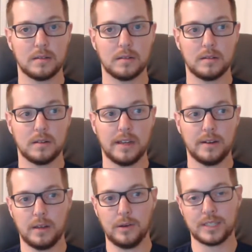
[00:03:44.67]

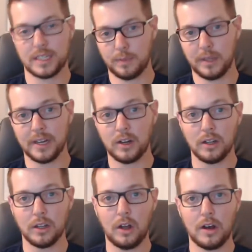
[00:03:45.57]
It was his plan all
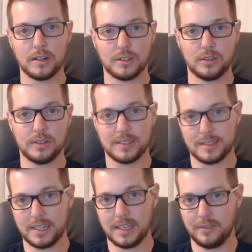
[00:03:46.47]
along to
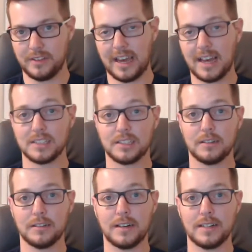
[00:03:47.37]
deceive
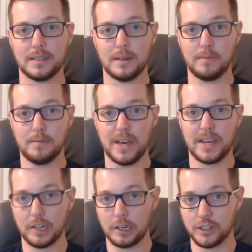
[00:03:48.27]
Caster into
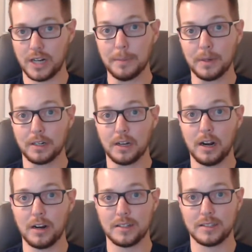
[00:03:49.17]
making her drop her
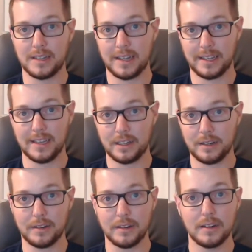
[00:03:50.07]
guard so that he
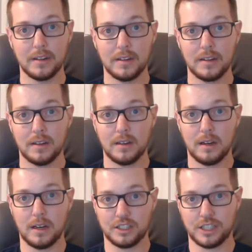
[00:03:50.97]
could,
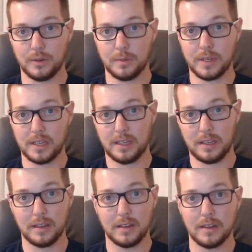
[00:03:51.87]
uh, she would
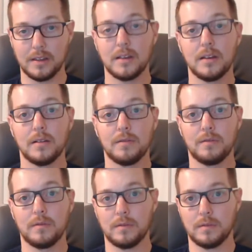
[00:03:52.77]
be
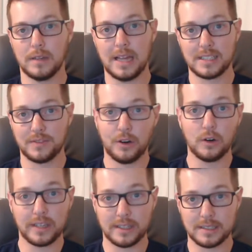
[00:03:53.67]
less
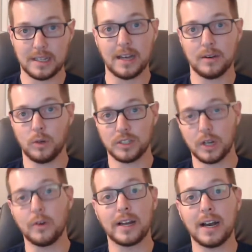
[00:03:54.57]
focused on what's
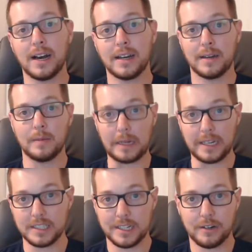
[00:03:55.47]
going on and
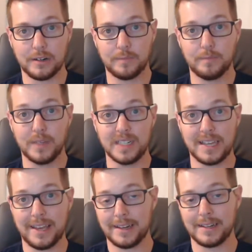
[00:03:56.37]
easier to be
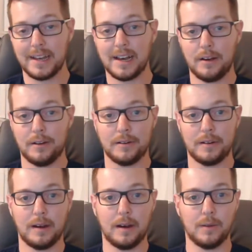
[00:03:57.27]
taken down,
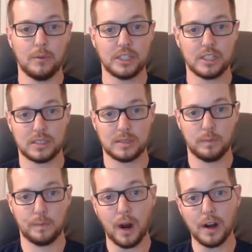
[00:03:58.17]
um, which is
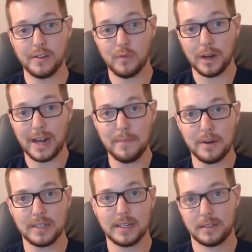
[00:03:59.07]
part of what I
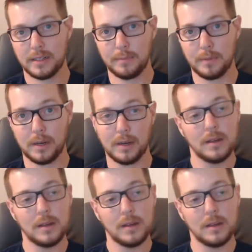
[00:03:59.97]
predicted. But